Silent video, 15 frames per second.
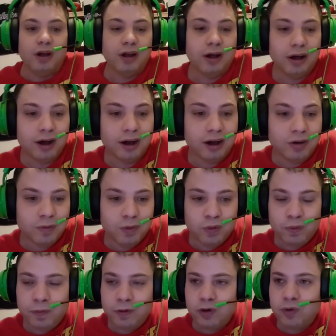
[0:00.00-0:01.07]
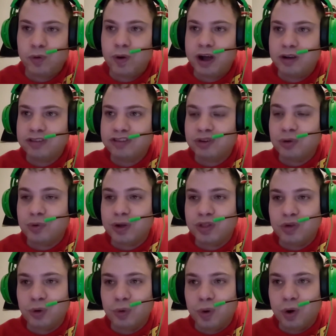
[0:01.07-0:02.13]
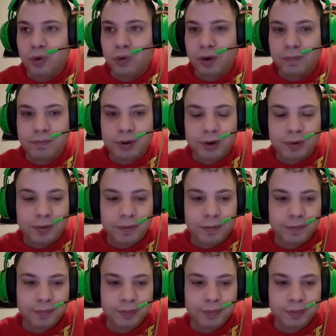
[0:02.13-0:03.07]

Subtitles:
But who else could win the Royal Rumble?